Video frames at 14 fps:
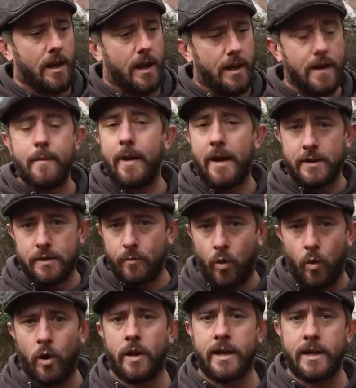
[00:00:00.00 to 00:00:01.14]
and they make some
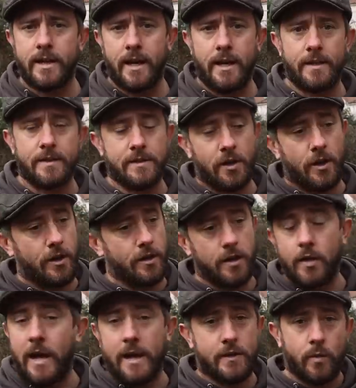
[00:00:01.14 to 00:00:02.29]
quality gear, so you
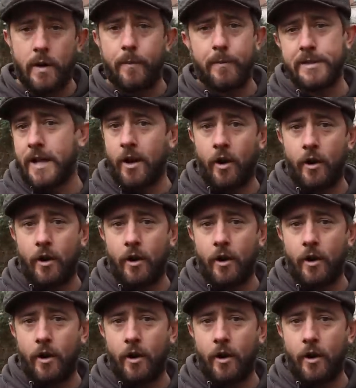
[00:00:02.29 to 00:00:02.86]
get 20%